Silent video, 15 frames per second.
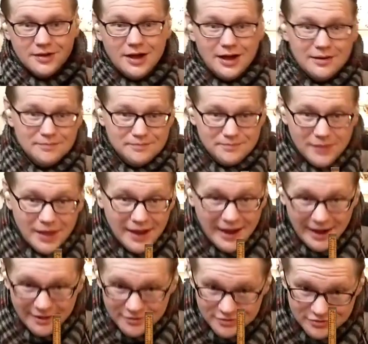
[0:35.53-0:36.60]
I'm
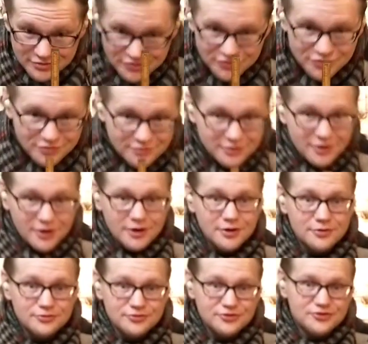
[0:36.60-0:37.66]
Alex, your
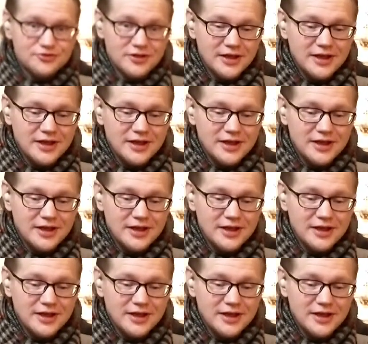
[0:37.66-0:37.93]
host,